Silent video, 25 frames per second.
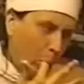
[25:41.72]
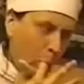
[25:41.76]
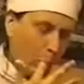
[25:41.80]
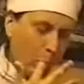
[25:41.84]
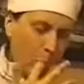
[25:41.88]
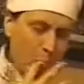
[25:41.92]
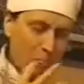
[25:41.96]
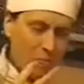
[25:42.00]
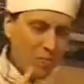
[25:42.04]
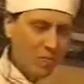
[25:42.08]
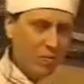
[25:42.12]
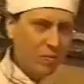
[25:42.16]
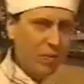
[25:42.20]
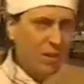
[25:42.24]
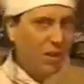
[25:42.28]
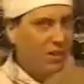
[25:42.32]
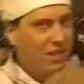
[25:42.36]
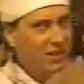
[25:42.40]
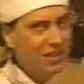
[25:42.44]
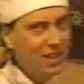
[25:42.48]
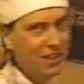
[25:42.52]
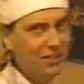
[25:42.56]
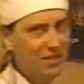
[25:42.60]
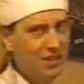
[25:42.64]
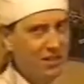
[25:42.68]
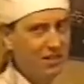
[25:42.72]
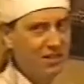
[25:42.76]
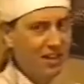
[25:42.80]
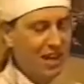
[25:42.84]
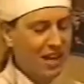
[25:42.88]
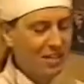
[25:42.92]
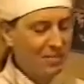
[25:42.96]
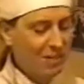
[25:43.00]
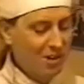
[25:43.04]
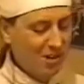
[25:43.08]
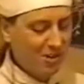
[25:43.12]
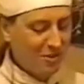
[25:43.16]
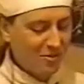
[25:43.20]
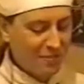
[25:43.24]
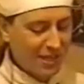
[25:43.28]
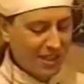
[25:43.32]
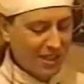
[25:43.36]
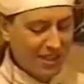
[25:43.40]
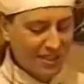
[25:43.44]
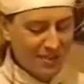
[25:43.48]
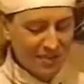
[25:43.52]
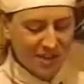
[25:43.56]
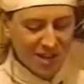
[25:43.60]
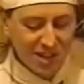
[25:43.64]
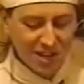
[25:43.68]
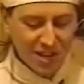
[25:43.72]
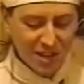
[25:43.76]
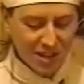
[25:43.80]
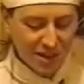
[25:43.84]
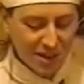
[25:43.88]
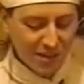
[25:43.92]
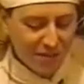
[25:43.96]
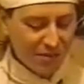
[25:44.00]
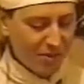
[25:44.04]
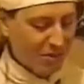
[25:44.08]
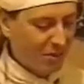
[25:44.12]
Don't do that by all means if you're cooking for other people.